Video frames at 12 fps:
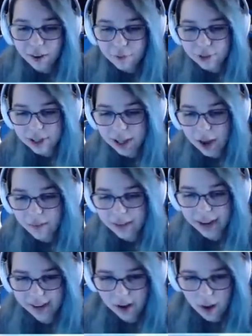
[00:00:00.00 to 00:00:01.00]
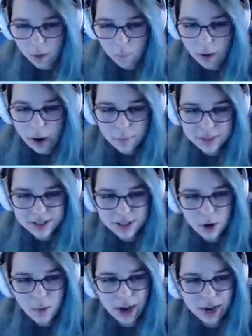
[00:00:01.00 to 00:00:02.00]
floating. Wow, we're
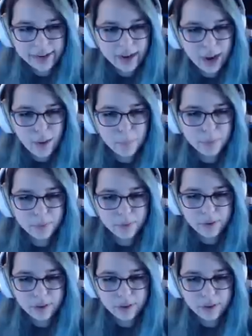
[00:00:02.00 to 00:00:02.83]
so high up.